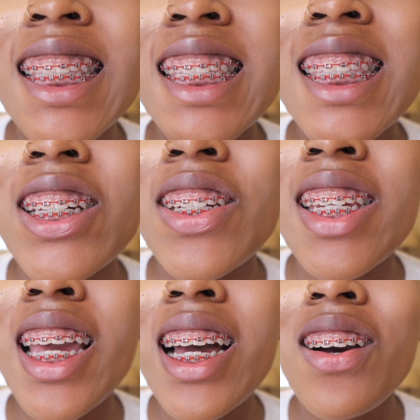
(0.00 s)
So
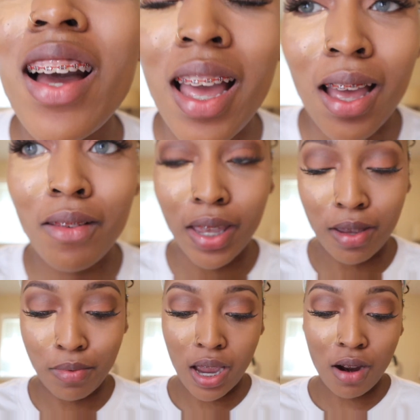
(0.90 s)
now I have
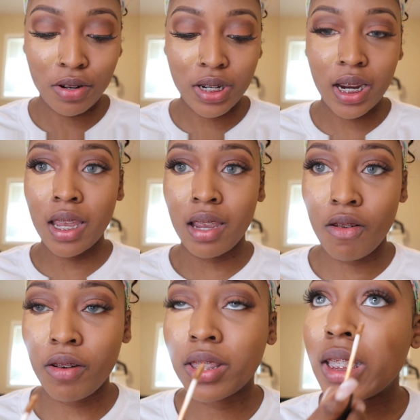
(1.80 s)
a power chain
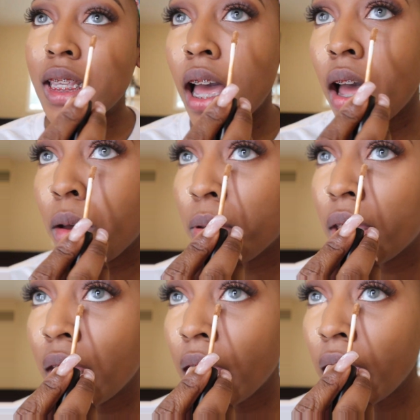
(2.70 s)
on the top
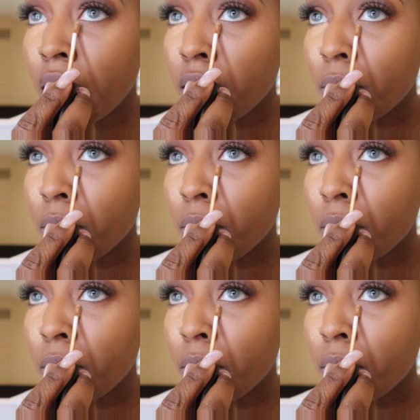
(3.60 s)
and the